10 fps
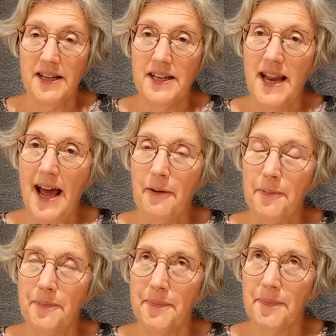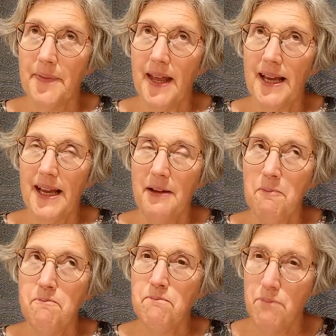Now,
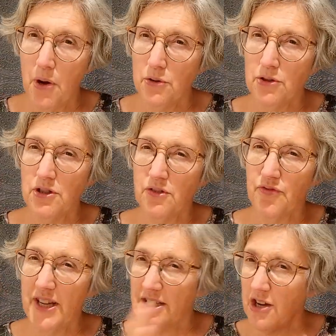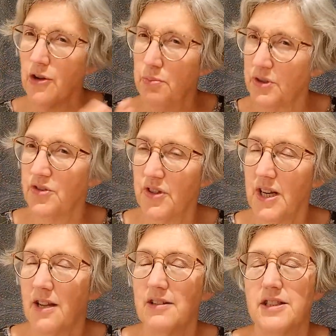most Victobers for
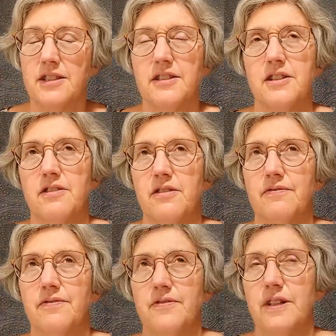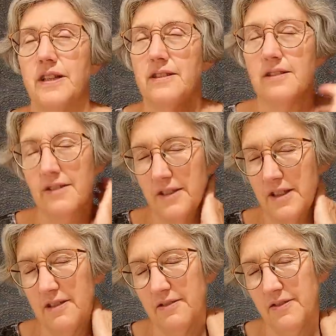the last sort of
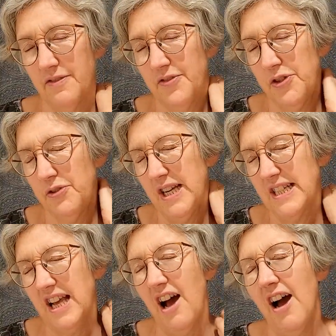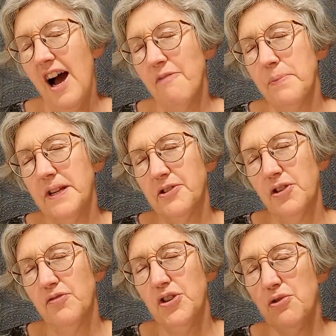few years, I've been
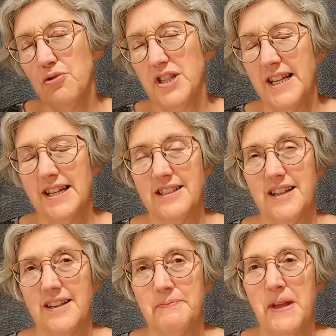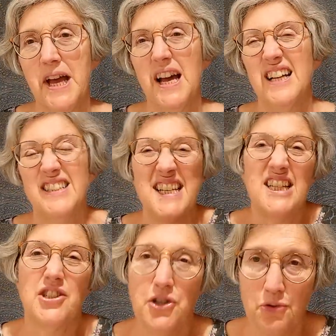sort of using as an
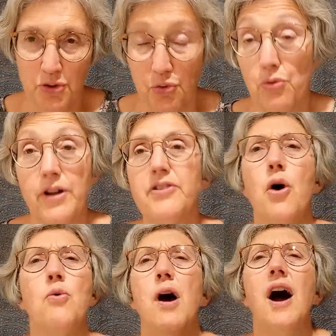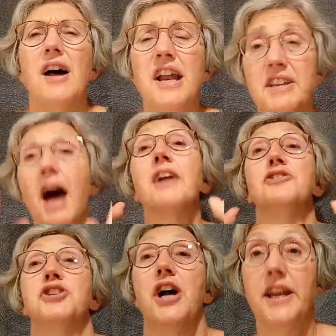excuse, or a
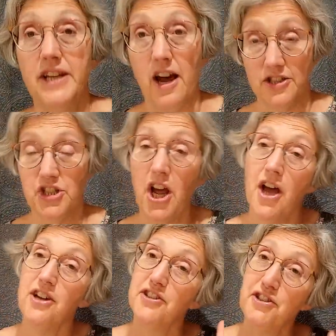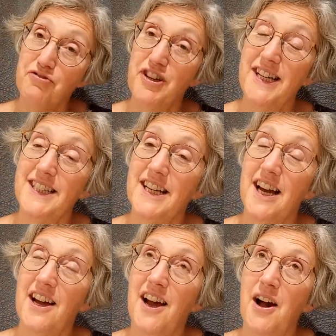nudge to read
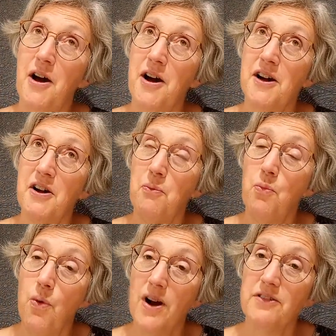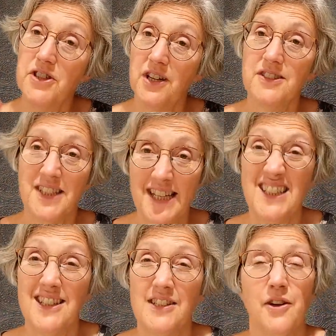one of Charles
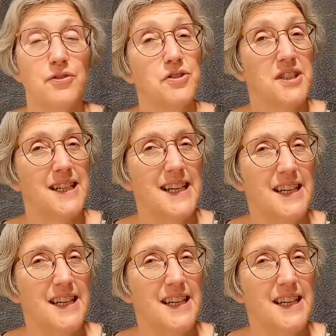Dickens's novels that